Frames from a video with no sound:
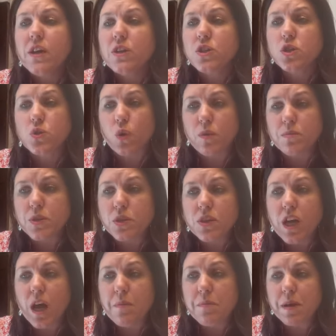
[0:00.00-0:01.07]
Storms are
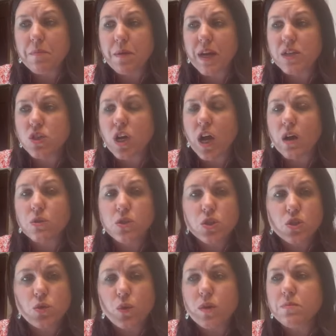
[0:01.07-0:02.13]
coming, my child.
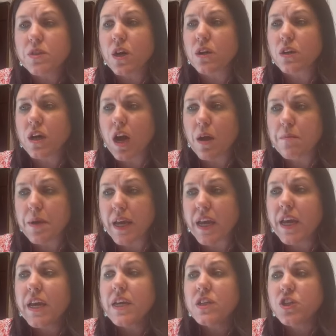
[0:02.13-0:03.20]
Storms are coming.
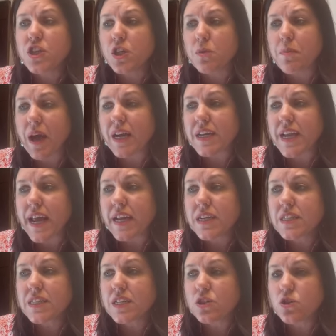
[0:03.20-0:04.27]

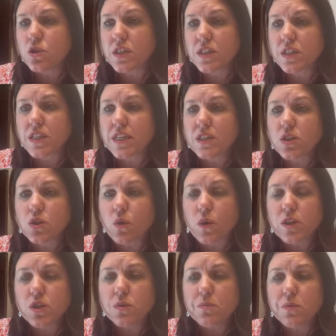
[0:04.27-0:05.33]
Geomagnetic centricity, it's
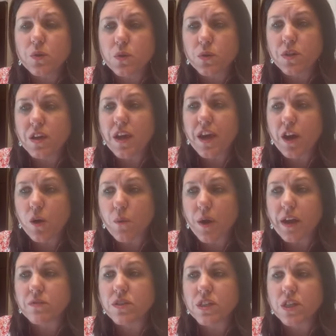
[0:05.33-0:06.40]
going to pull the
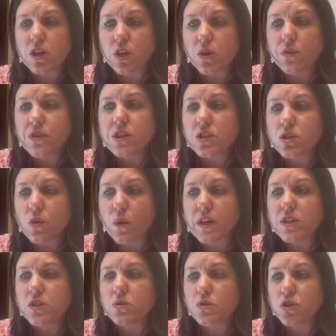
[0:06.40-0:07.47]
airwaves. The earth is
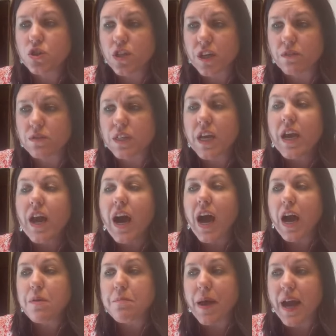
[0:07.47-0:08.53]
going to shift.
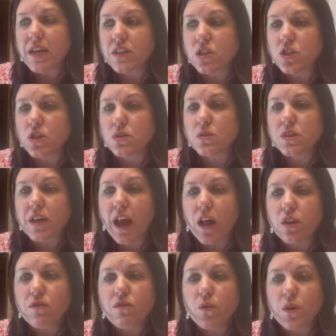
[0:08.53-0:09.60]
High magnitudes.
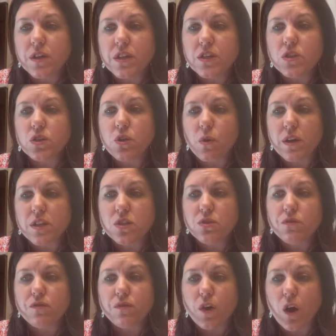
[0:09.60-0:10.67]
California is going
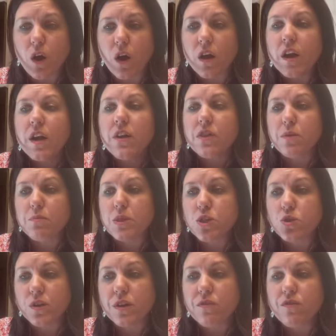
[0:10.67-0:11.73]
to fall. The
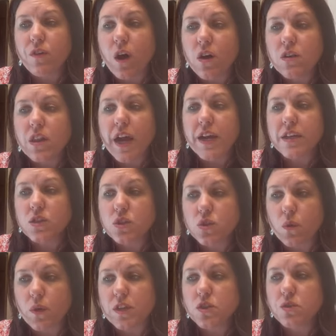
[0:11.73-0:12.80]
Madrid fault line is
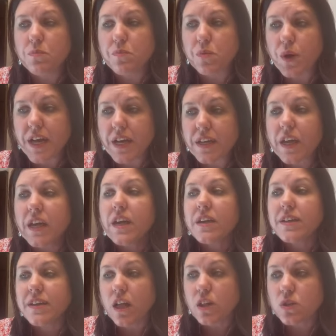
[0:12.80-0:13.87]
going to break.
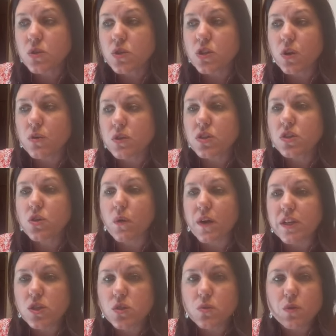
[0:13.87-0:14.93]
Yellowstone is
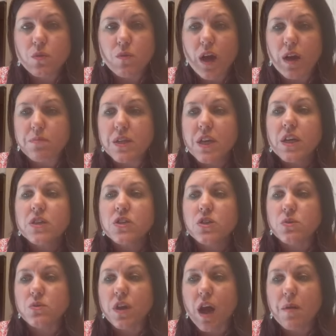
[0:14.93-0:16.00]
going to erupt.
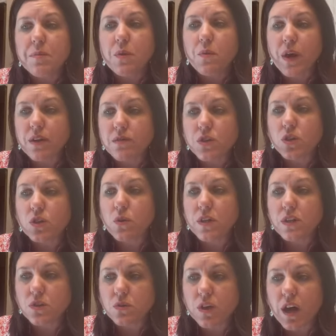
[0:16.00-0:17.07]
Tsunami waves are
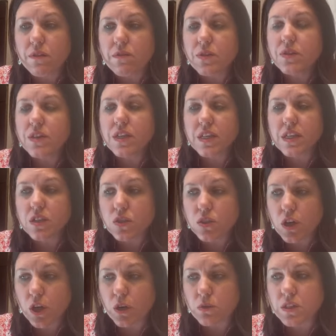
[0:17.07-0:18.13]
going to cover the East
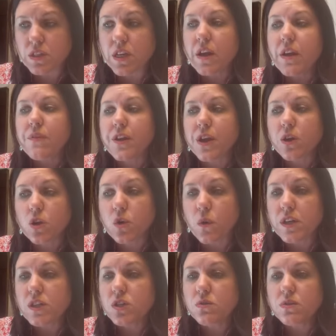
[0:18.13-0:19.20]
Coast. They are
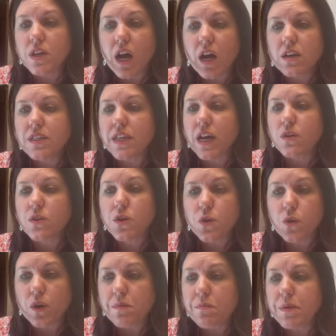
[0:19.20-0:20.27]
going to knock down New
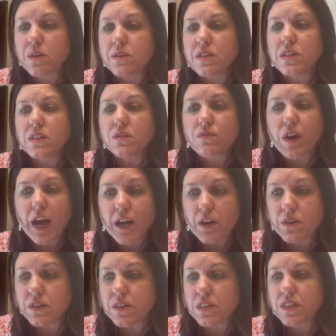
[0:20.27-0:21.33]
York buildings, fire
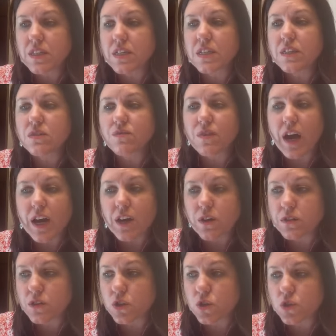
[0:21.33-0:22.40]
in the cities, fire
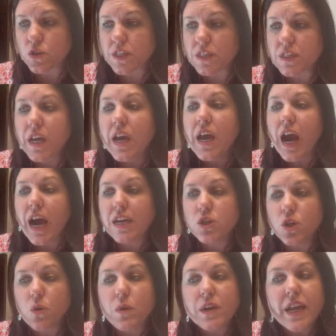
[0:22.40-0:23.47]
in the streets. I
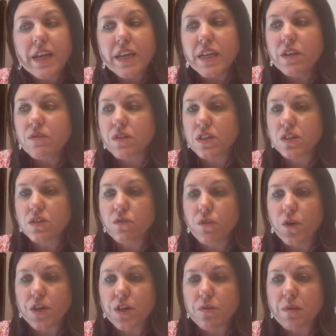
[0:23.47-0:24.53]
don't want any of this
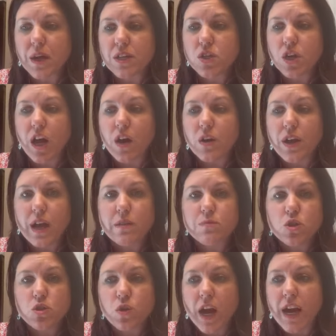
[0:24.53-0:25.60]
for you, my child. I'm
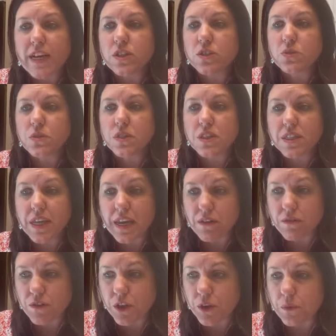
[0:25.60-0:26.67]
trying to
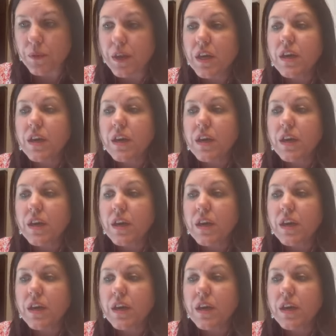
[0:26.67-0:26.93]
save you.